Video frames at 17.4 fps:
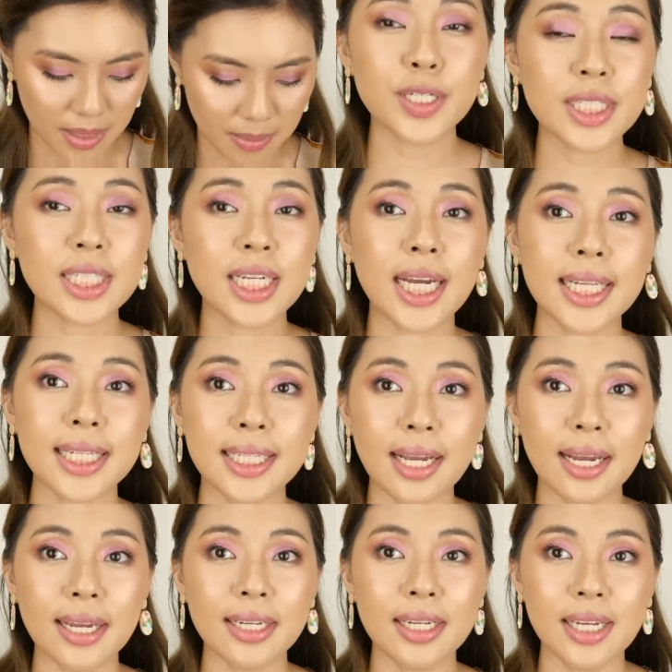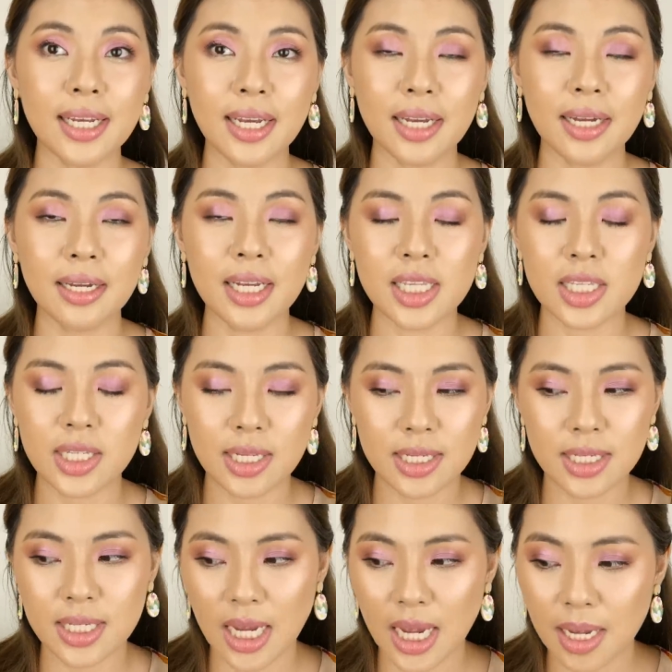For tight lining, it's the
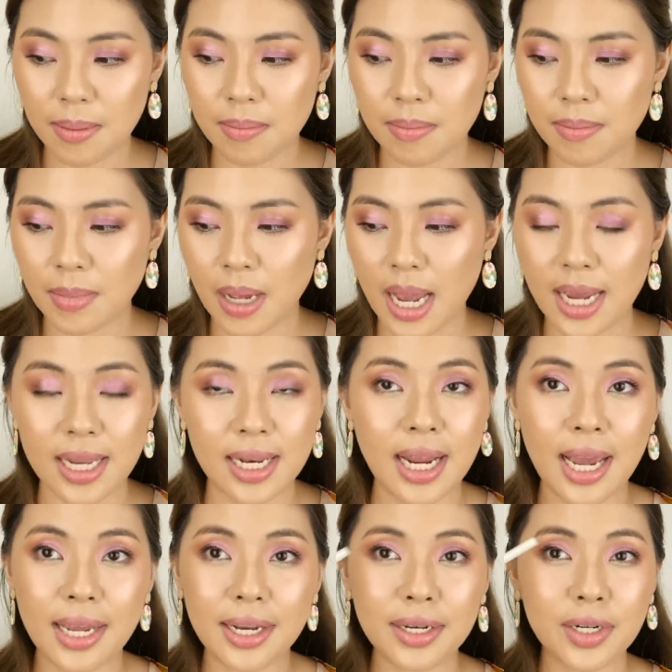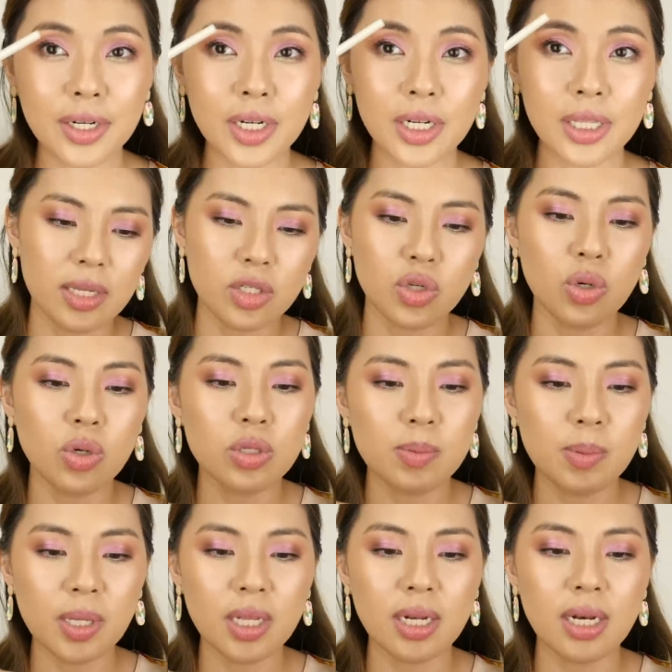same eyeliner. It's
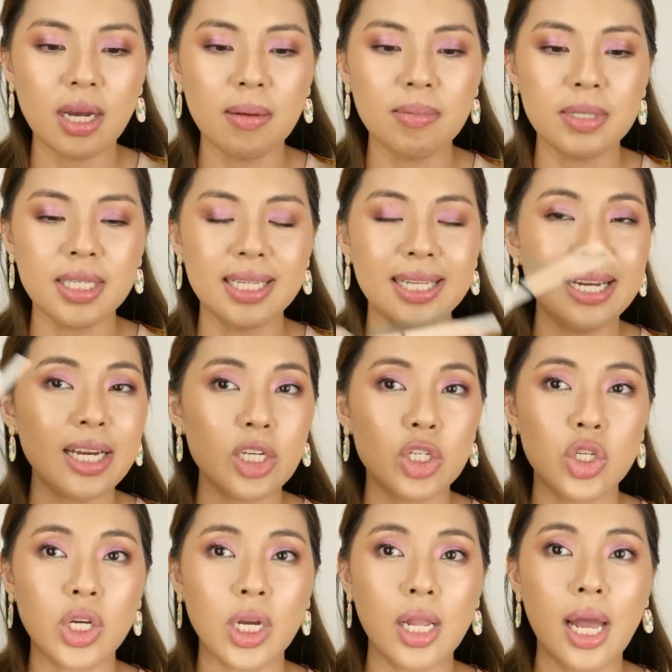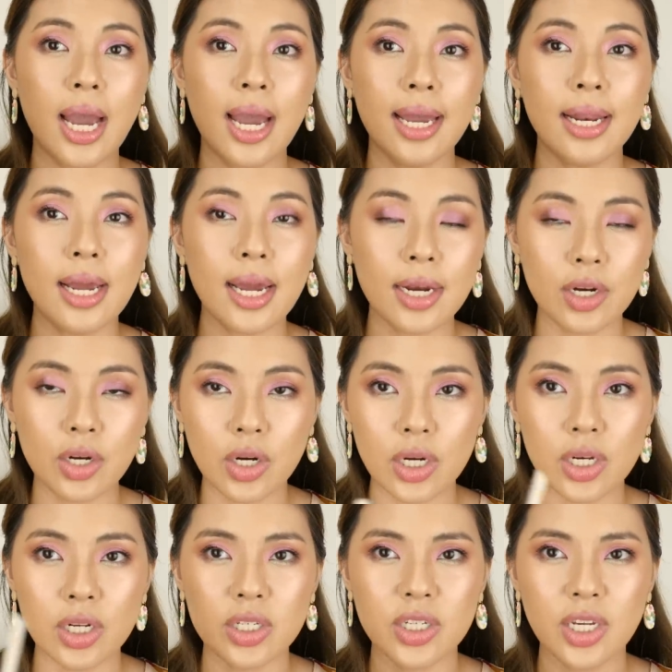Strokes Beauty Lab Slick Gel Eyeliner
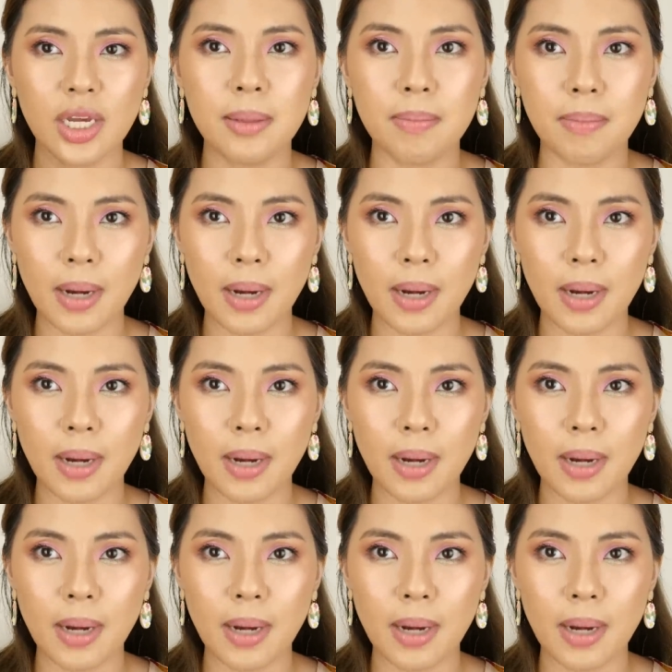in the shade